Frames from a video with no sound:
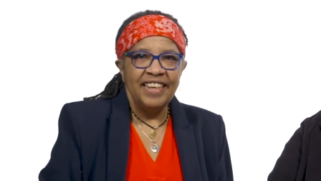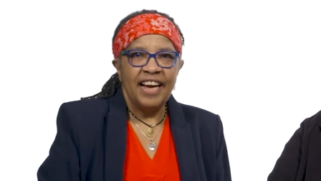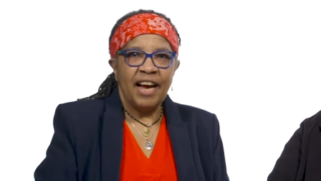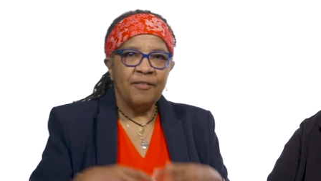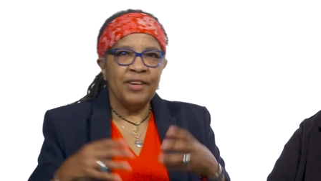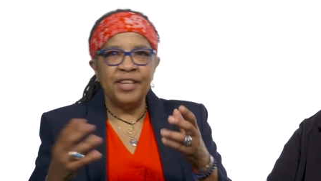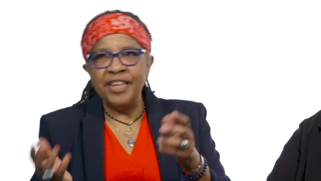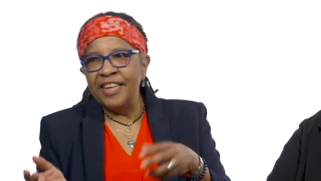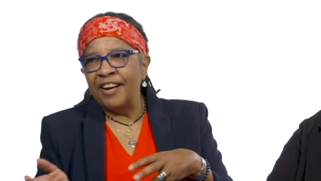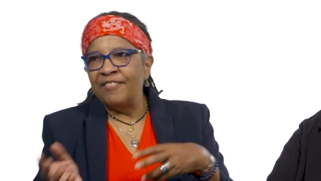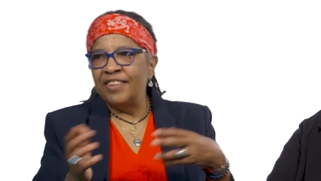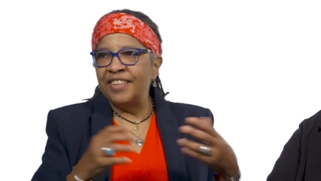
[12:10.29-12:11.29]
I went here,
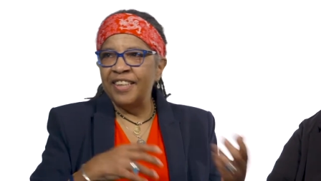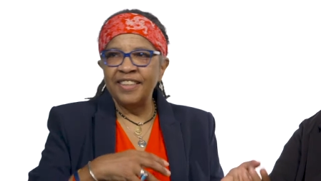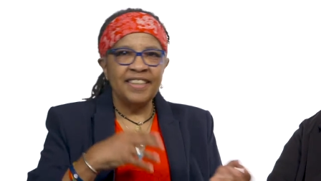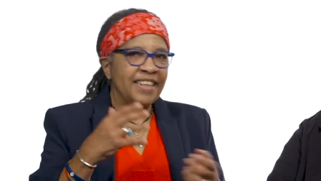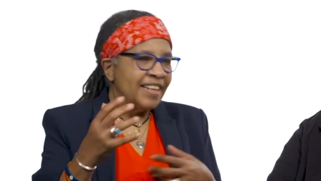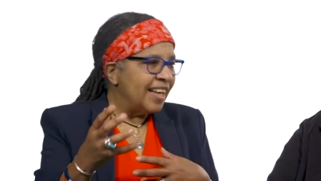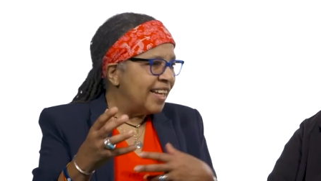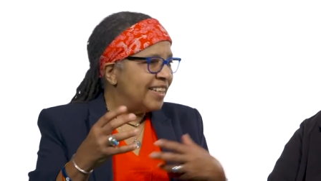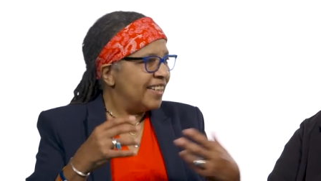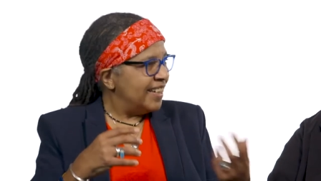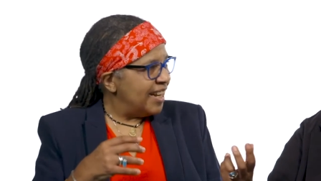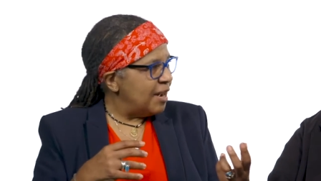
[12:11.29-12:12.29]
I went there,
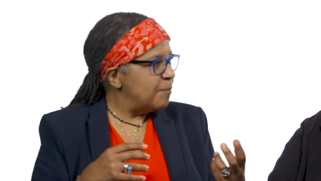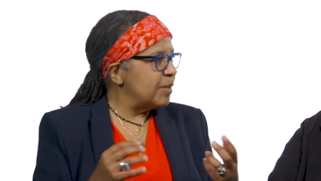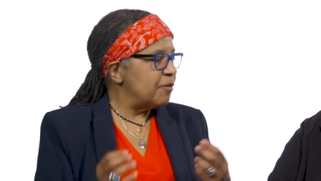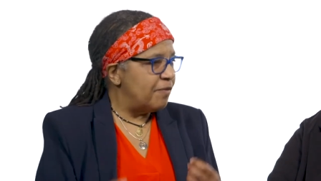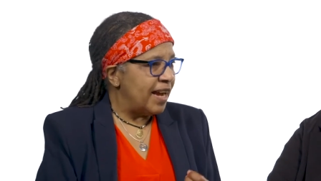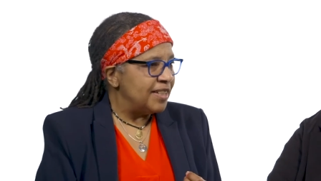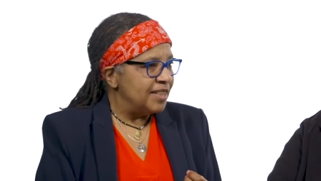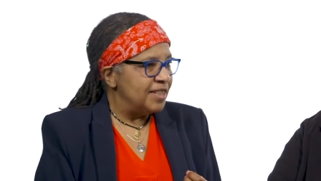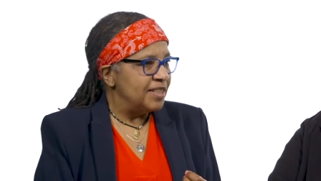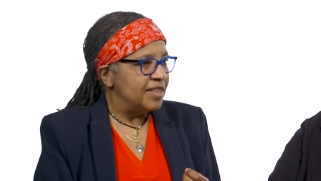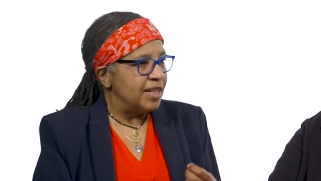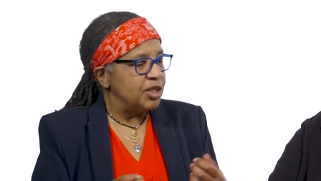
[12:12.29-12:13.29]
da-da-da. But the fact
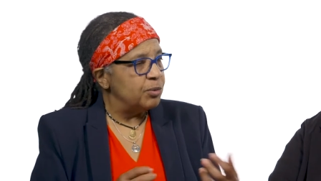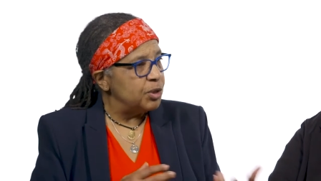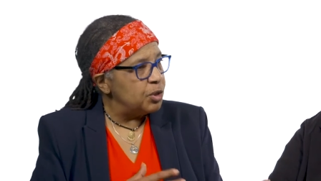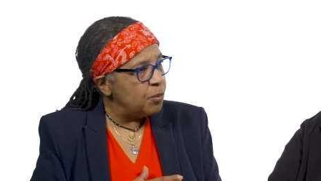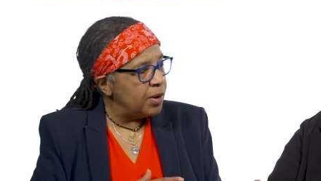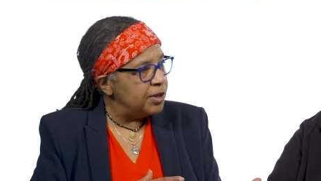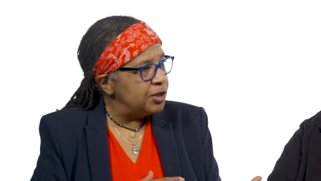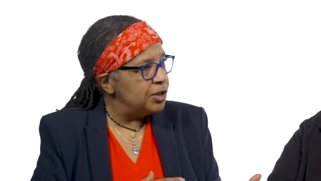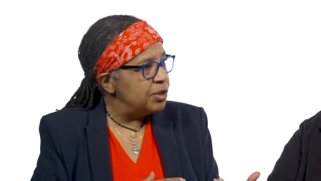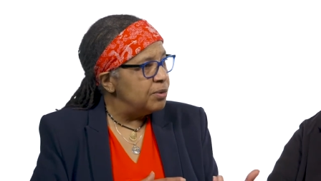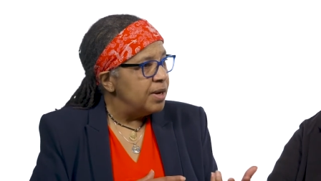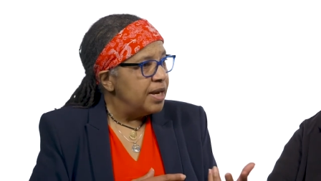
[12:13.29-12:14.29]
is that what you want to
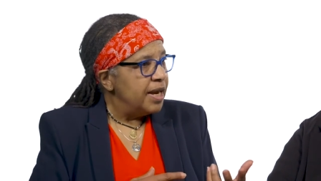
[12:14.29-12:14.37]
do